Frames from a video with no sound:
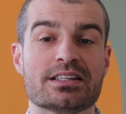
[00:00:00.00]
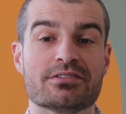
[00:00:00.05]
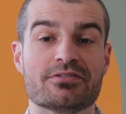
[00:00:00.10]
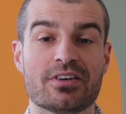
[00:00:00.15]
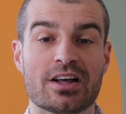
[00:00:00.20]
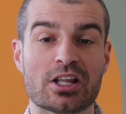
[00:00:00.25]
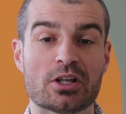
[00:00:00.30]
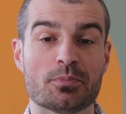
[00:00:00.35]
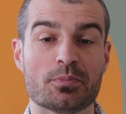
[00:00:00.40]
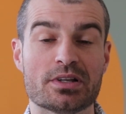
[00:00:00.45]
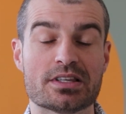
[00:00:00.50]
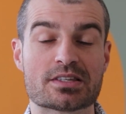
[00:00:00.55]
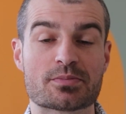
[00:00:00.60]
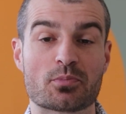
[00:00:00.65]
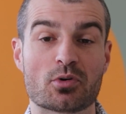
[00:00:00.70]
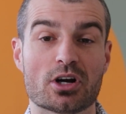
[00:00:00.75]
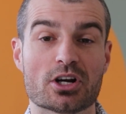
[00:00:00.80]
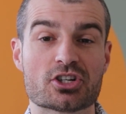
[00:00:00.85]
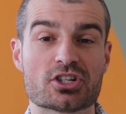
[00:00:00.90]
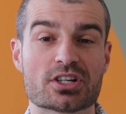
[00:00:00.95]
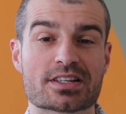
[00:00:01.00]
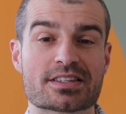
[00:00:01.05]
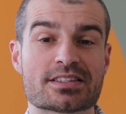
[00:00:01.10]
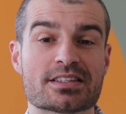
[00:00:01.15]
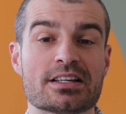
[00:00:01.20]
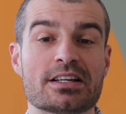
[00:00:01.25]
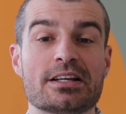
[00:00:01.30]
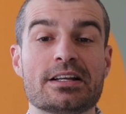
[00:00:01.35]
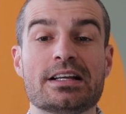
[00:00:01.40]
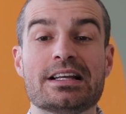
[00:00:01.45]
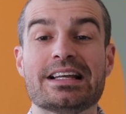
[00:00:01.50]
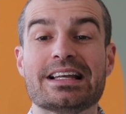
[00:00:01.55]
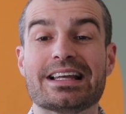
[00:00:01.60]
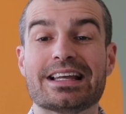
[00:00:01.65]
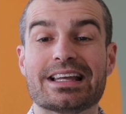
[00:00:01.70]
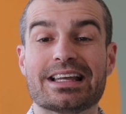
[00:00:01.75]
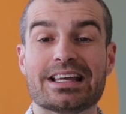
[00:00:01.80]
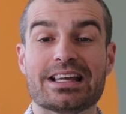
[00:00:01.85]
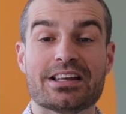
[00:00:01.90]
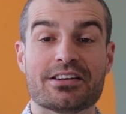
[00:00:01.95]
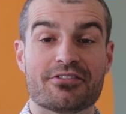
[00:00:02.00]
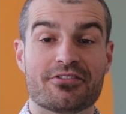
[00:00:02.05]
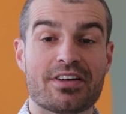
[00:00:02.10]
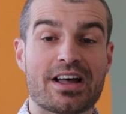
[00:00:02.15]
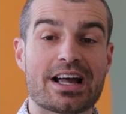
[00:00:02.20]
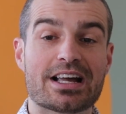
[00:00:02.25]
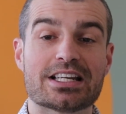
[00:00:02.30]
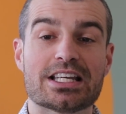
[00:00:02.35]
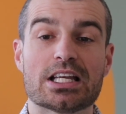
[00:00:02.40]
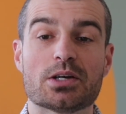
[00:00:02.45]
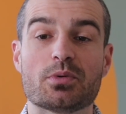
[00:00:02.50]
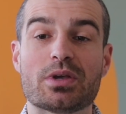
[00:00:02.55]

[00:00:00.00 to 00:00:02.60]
developments projects. In Vanier,